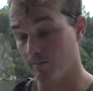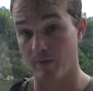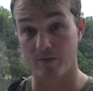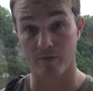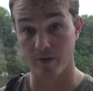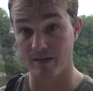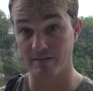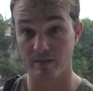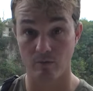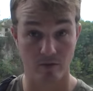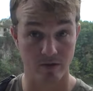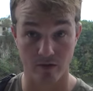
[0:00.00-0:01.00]
But the nice
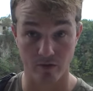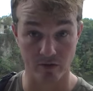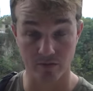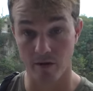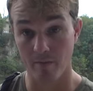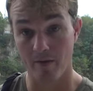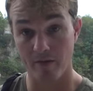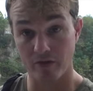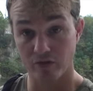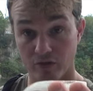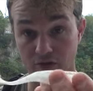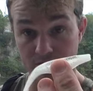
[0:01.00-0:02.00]
thing when dealing with smallmouth
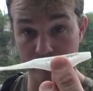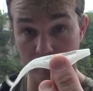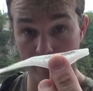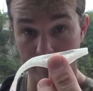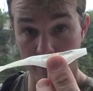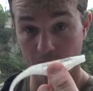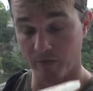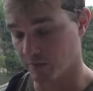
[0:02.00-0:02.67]
is you're going to still get bit on